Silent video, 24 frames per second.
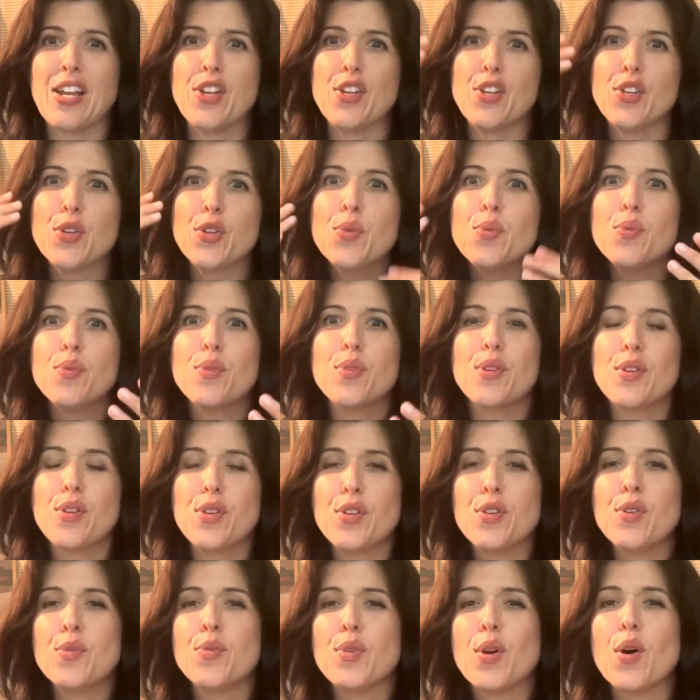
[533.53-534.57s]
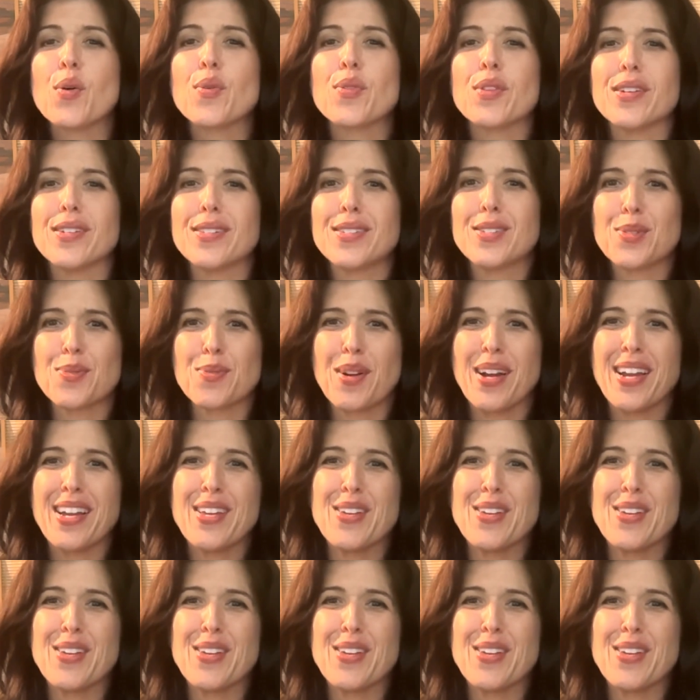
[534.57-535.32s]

You know this, right?